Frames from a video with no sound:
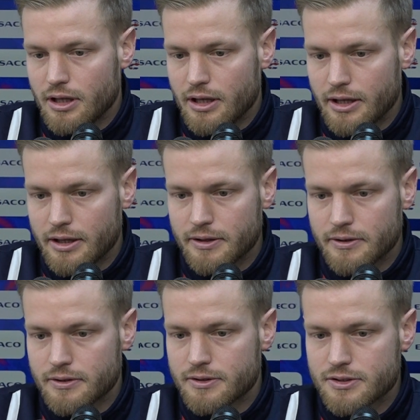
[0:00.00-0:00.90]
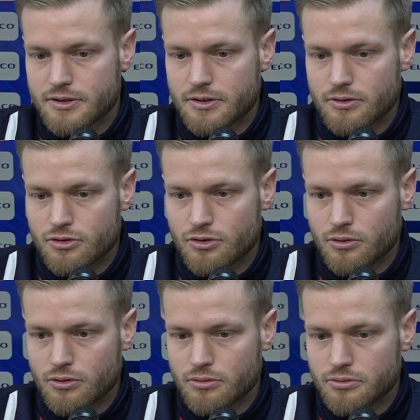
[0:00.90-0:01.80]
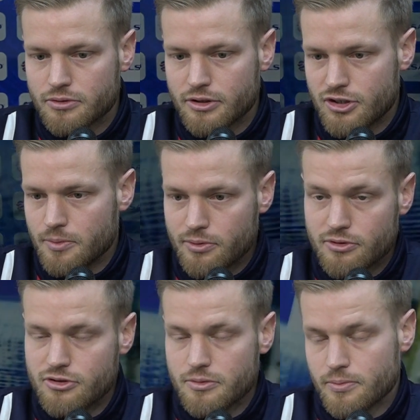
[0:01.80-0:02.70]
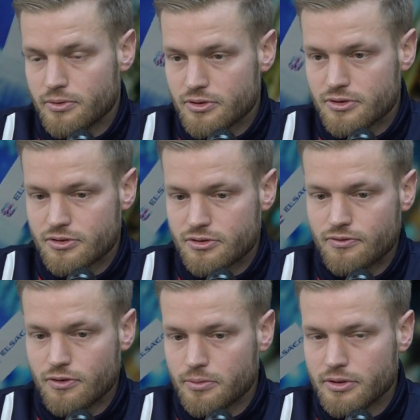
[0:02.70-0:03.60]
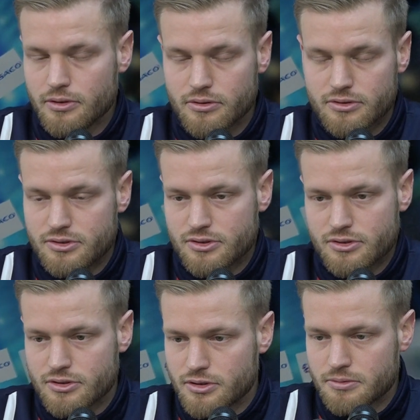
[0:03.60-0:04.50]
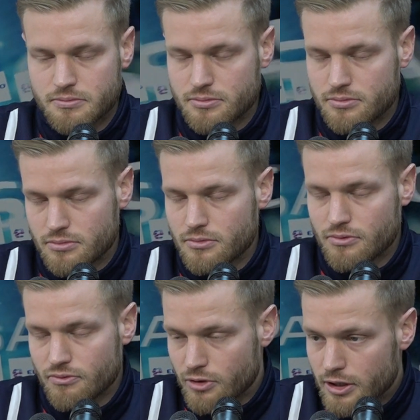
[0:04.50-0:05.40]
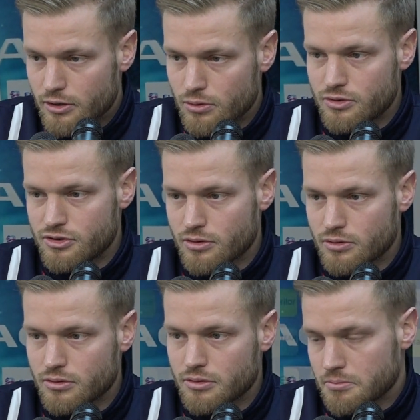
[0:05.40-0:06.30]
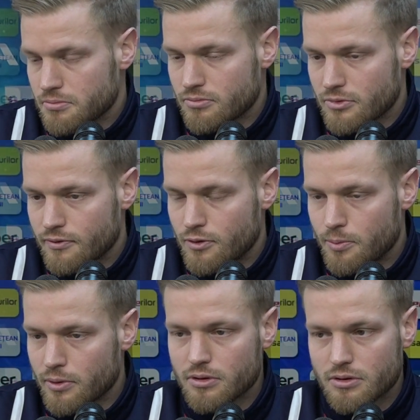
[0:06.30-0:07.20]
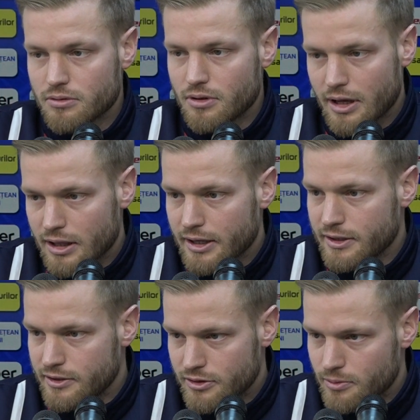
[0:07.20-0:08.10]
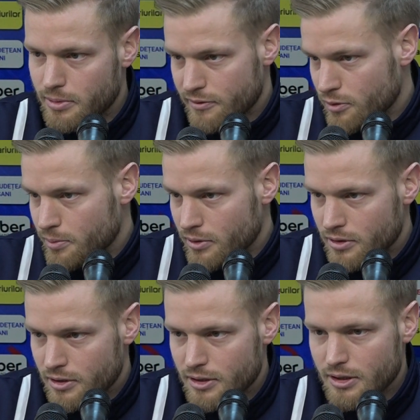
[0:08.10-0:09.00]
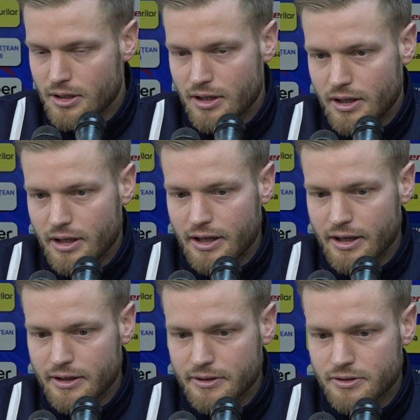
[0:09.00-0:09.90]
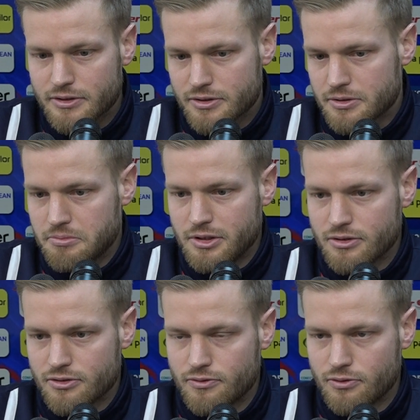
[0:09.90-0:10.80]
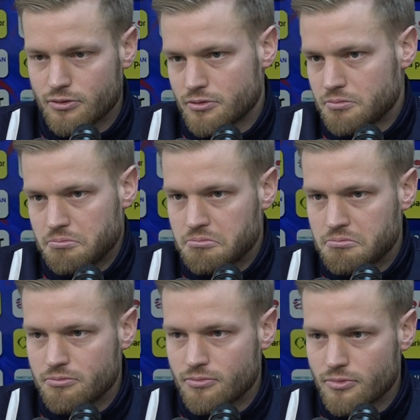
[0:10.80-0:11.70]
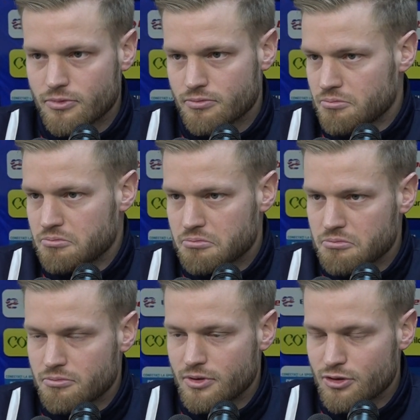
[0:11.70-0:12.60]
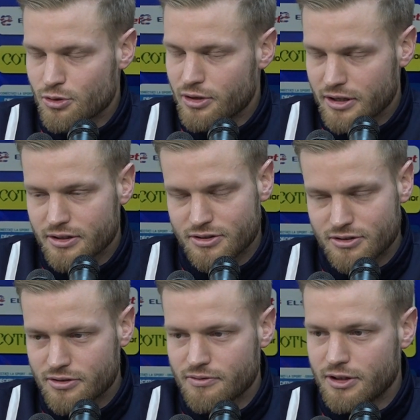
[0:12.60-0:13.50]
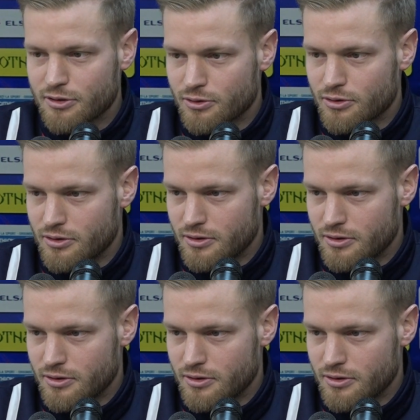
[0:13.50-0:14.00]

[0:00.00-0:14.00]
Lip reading: and so the championship is for me is really good. So the football, I like it here to play football, and yes, for it's okay. It's very good.